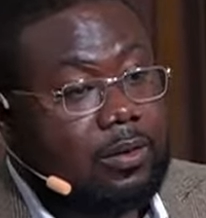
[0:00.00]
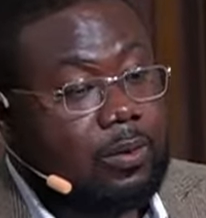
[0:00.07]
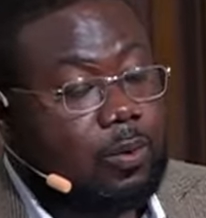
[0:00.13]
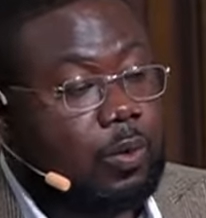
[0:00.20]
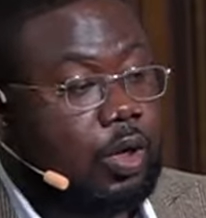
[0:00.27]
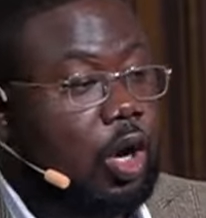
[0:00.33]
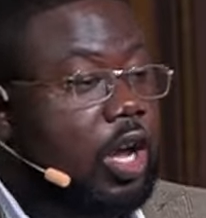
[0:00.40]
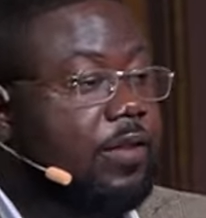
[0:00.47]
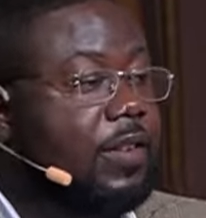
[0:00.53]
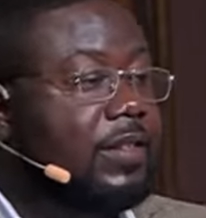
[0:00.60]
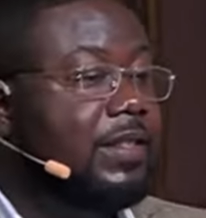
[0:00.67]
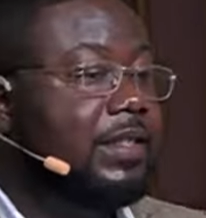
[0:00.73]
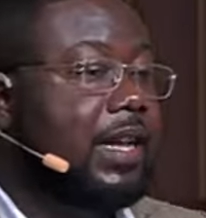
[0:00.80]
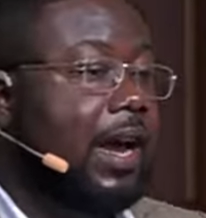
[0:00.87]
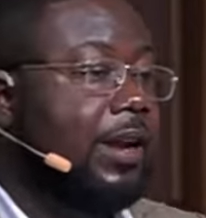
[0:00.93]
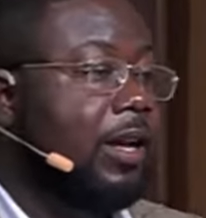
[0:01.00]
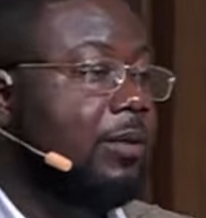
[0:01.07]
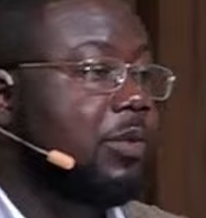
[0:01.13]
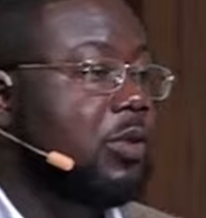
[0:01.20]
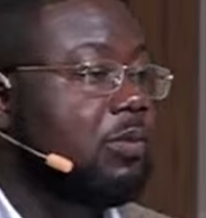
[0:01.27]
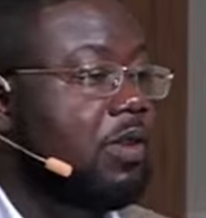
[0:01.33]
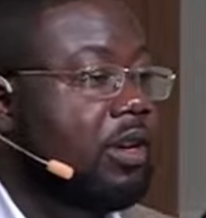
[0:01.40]
We don't even stand up
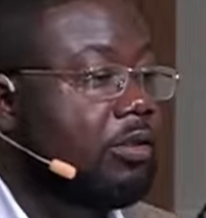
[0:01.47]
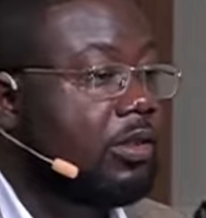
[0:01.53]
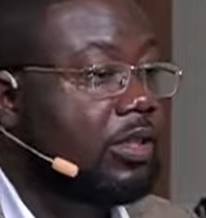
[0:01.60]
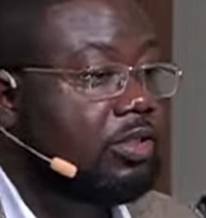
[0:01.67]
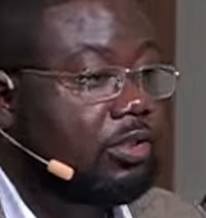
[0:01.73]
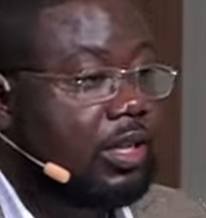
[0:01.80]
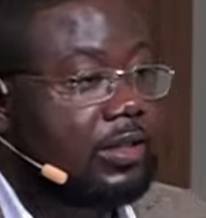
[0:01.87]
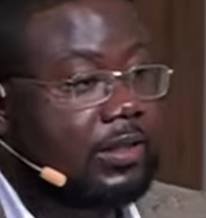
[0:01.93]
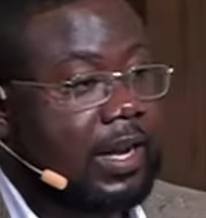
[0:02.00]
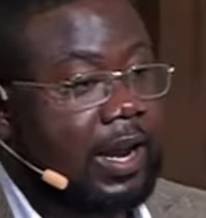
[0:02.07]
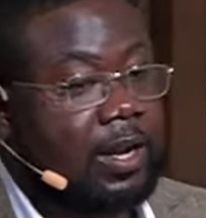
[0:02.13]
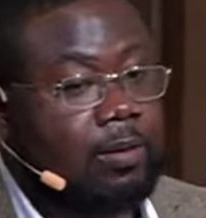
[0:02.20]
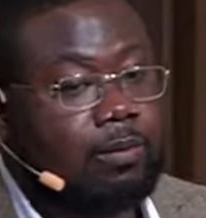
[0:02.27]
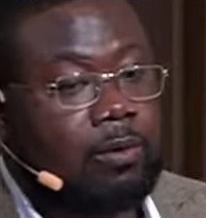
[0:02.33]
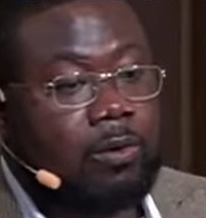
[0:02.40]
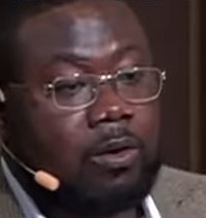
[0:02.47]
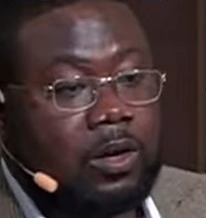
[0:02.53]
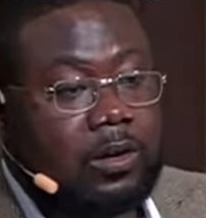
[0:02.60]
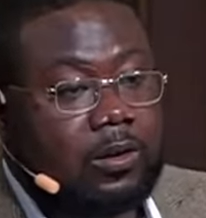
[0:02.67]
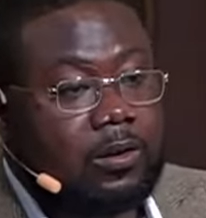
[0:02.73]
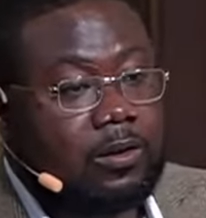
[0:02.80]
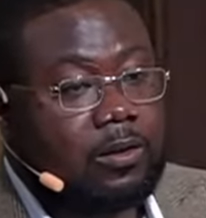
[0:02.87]
to be Christians anymore
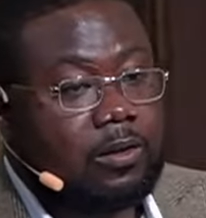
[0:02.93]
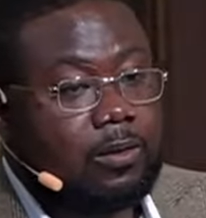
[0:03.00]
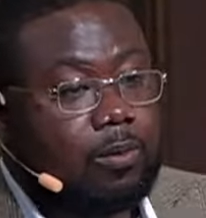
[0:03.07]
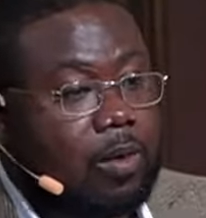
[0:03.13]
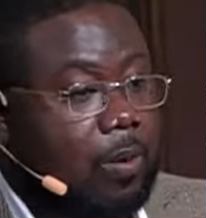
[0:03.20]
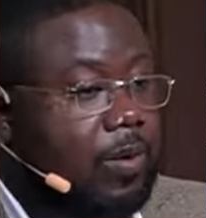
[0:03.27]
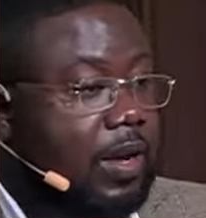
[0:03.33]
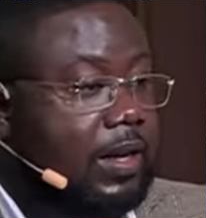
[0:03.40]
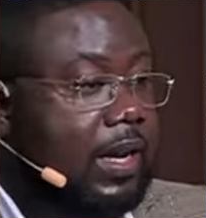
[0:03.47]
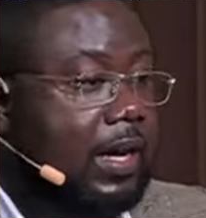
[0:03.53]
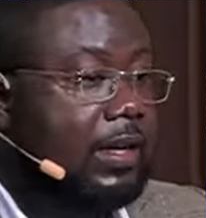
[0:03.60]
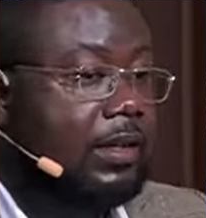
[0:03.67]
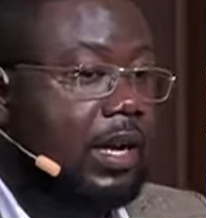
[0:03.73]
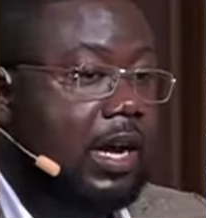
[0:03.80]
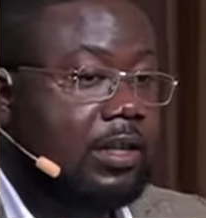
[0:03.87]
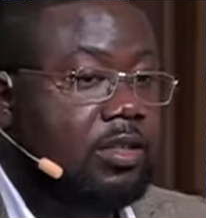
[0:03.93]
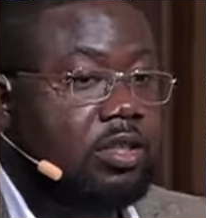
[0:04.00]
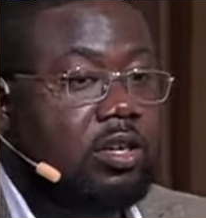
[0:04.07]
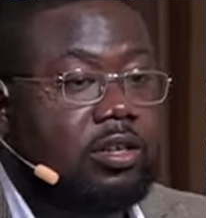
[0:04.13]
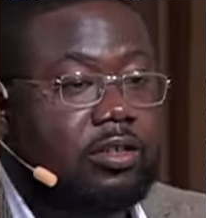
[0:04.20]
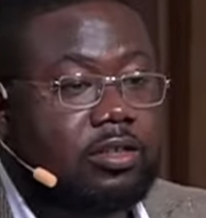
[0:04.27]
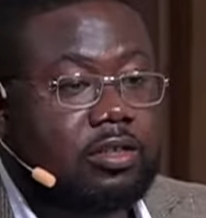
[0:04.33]
when we are not at
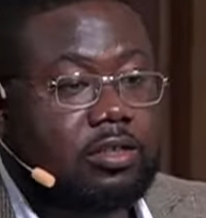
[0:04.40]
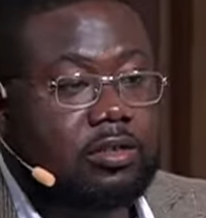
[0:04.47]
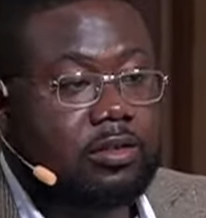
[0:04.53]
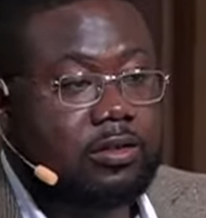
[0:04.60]
church.